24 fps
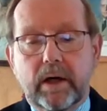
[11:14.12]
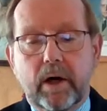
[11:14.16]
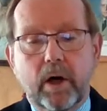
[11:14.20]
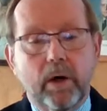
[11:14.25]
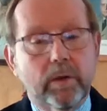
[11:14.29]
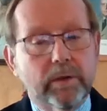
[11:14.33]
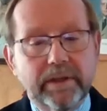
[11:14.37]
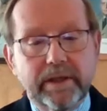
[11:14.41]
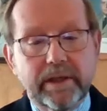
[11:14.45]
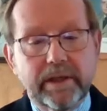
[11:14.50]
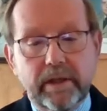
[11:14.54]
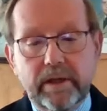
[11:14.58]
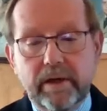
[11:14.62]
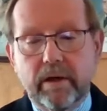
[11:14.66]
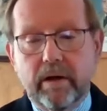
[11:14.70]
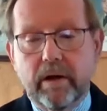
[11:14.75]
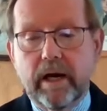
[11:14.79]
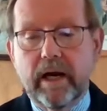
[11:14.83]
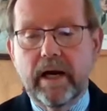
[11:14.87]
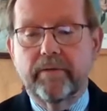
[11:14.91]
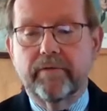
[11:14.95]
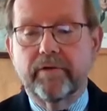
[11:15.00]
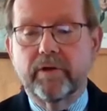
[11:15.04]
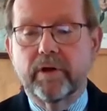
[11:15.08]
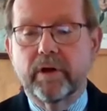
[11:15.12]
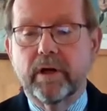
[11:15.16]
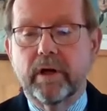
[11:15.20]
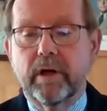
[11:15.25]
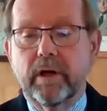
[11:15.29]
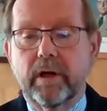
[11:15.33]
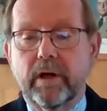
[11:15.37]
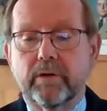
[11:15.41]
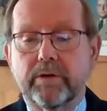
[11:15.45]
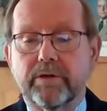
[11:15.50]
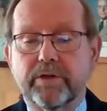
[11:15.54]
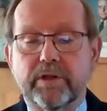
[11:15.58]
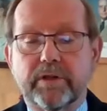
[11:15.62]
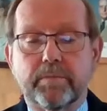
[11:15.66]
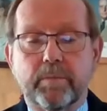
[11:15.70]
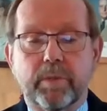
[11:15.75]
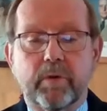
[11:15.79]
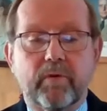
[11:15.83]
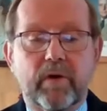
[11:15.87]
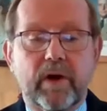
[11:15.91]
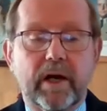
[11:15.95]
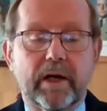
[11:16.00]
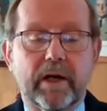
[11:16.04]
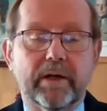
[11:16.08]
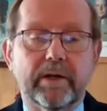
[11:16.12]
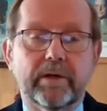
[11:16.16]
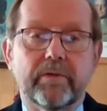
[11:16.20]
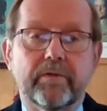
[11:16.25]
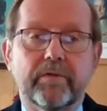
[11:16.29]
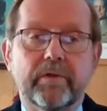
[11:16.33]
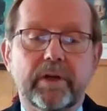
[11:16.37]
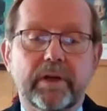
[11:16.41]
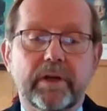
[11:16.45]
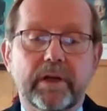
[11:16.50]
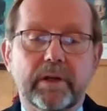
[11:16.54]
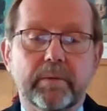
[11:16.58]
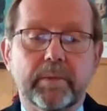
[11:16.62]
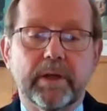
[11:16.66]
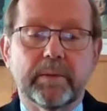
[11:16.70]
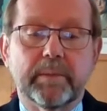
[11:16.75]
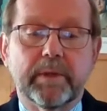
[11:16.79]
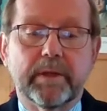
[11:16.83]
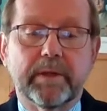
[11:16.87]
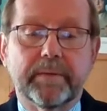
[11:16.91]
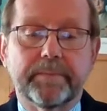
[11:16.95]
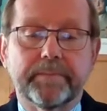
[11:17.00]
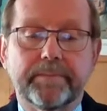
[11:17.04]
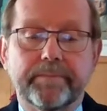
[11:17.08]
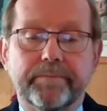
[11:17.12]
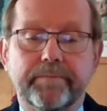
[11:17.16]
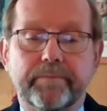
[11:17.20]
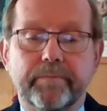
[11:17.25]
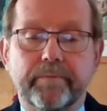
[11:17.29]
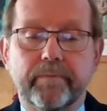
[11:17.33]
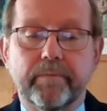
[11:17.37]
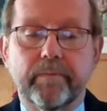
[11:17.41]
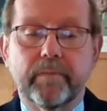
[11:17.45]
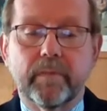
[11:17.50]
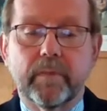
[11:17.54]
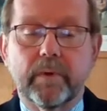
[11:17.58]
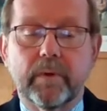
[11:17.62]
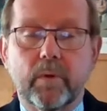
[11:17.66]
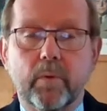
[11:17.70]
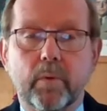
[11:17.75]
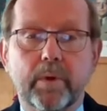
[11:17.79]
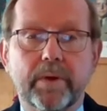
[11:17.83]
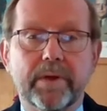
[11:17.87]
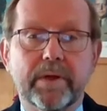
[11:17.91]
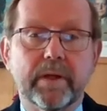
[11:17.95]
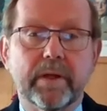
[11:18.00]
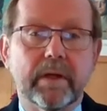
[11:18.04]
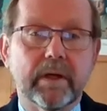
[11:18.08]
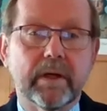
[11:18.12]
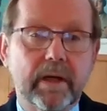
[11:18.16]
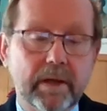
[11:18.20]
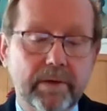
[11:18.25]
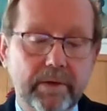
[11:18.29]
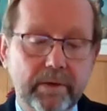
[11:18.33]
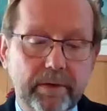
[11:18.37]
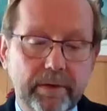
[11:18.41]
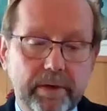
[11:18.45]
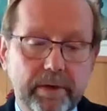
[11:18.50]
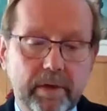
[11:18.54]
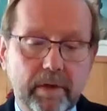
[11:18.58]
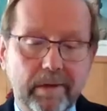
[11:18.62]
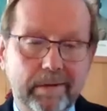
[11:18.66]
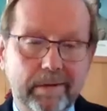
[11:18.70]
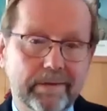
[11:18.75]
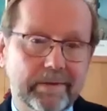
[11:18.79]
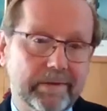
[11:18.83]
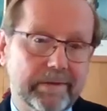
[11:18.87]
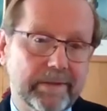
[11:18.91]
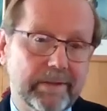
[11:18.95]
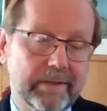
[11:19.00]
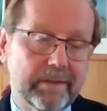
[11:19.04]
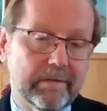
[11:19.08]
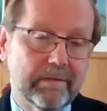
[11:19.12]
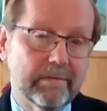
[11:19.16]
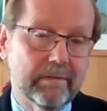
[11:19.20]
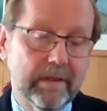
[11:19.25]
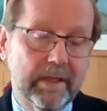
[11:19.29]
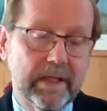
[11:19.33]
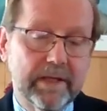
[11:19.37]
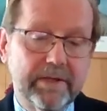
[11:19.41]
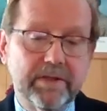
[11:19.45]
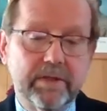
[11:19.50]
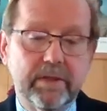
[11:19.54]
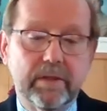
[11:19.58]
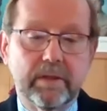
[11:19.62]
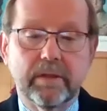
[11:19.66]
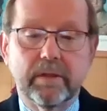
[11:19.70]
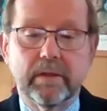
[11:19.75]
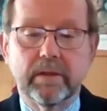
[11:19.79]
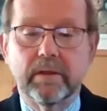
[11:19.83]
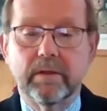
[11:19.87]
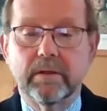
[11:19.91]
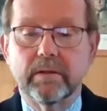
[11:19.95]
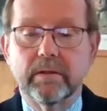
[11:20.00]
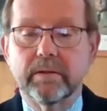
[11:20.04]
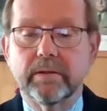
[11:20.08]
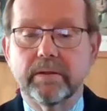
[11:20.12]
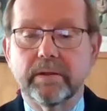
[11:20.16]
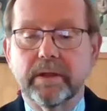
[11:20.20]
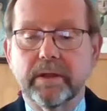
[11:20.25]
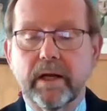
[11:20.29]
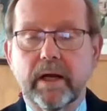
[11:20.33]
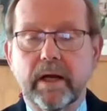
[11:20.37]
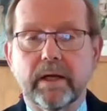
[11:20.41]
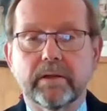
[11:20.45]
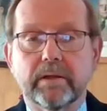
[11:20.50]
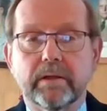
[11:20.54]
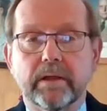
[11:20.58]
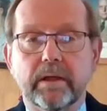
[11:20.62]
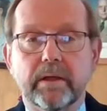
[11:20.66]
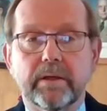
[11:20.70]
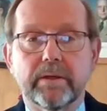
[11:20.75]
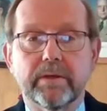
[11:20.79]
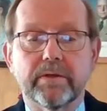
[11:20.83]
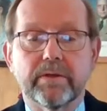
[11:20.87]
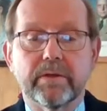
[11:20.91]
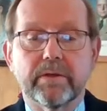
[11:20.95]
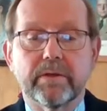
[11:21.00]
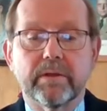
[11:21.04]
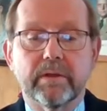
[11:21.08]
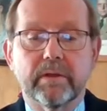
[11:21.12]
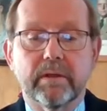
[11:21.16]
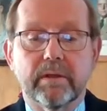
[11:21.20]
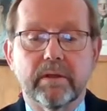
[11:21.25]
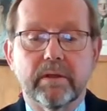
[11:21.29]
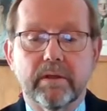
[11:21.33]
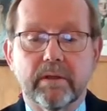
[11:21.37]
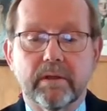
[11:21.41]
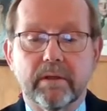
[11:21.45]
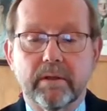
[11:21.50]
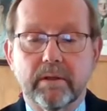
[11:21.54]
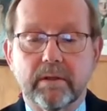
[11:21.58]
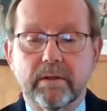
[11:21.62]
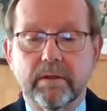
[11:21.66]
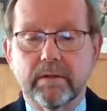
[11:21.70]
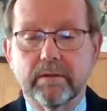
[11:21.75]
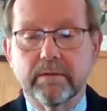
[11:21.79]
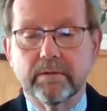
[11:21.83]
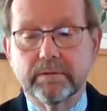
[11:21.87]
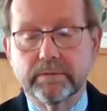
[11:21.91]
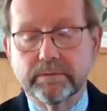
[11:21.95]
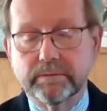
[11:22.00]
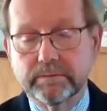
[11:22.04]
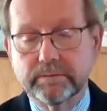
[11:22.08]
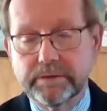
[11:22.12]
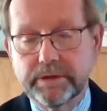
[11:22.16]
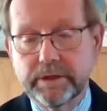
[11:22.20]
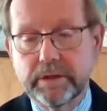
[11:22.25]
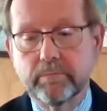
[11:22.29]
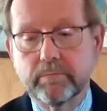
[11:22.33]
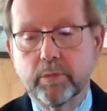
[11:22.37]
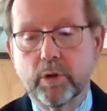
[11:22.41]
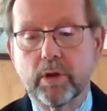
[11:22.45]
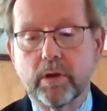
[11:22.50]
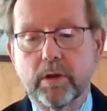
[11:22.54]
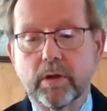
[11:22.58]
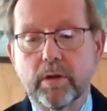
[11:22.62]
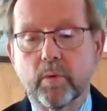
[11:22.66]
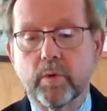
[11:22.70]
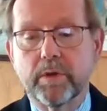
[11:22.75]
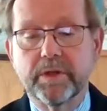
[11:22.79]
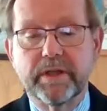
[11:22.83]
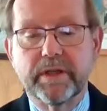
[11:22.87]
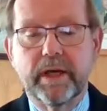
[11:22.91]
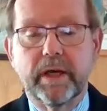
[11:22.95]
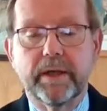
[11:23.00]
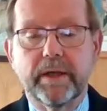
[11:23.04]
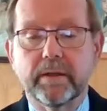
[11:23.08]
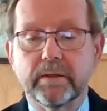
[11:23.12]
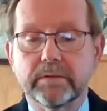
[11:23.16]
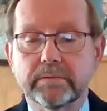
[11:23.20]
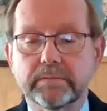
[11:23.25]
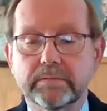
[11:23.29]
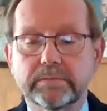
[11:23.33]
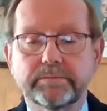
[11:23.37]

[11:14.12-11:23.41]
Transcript: only a year after Congress's provocative Feeney Amendment. Within another year, indeed less than a year, the guidelines in Booker were dead,